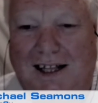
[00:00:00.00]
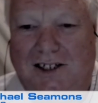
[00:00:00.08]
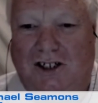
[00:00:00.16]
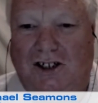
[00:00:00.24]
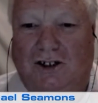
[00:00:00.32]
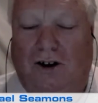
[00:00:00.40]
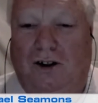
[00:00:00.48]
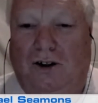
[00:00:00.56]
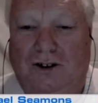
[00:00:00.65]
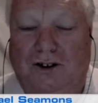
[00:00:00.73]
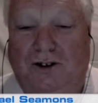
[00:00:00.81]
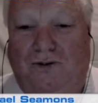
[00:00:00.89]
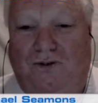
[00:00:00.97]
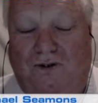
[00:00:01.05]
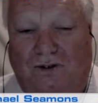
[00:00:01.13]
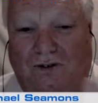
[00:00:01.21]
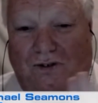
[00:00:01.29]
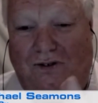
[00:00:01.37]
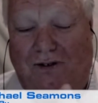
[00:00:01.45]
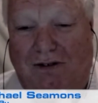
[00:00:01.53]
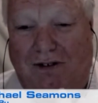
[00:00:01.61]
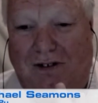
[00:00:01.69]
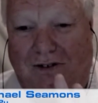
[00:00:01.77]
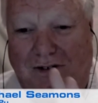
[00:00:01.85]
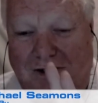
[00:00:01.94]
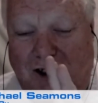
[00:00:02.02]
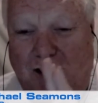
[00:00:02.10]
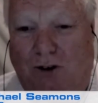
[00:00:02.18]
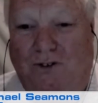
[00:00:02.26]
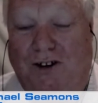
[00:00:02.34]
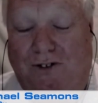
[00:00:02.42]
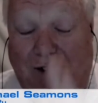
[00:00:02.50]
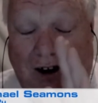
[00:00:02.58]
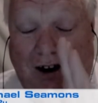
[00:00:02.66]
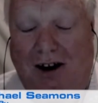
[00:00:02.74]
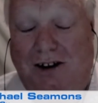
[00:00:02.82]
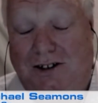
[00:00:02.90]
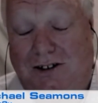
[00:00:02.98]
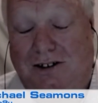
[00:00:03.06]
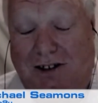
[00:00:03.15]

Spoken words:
just got lots of selfie photos